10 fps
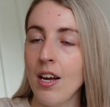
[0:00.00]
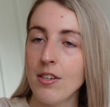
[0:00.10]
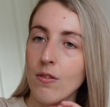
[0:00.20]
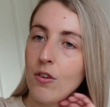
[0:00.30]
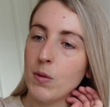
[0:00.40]

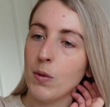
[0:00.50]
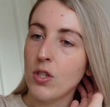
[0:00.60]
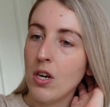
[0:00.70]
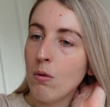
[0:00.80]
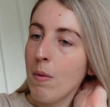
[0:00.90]
So of course, we'll
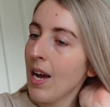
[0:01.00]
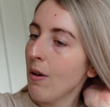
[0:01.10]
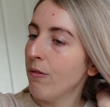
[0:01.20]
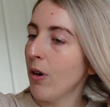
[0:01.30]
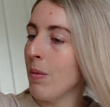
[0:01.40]
show you what we
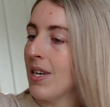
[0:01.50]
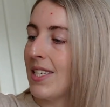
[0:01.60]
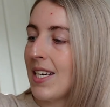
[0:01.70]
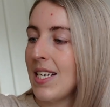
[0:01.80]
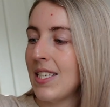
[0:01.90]
get from
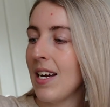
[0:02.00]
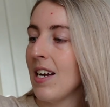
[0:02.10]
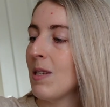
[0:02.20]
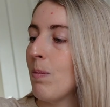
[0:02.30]
Zizi's.